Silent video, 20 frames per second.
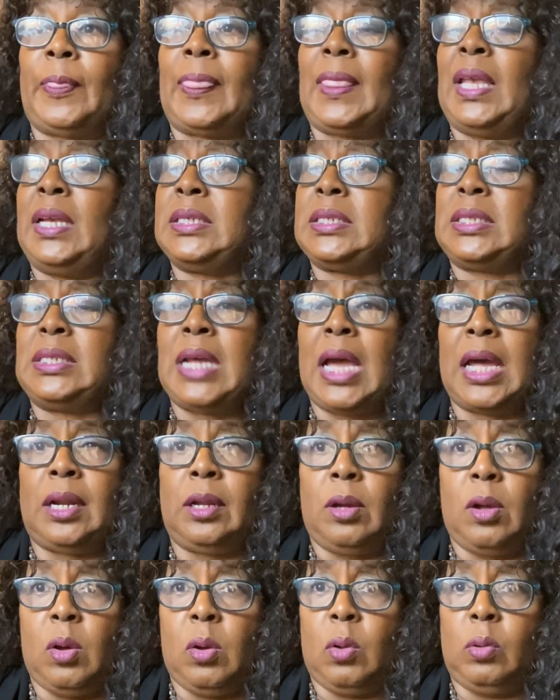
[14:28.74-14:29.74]
It's not a
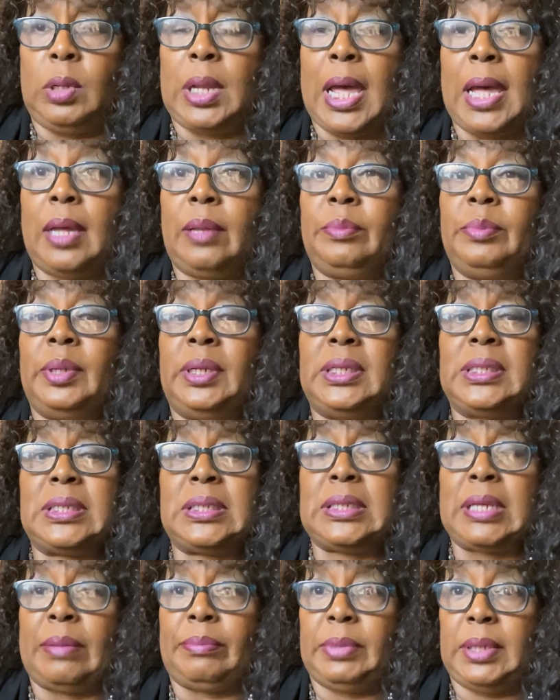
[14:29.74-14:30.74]
whole lot, but it's
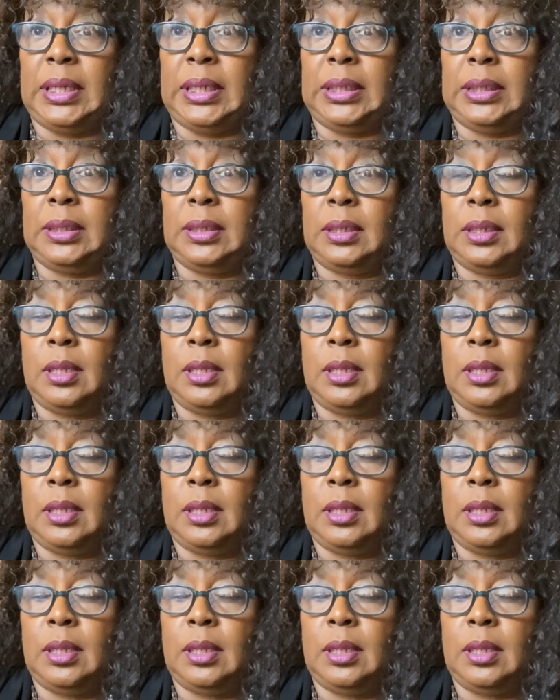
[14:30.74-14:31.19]
something.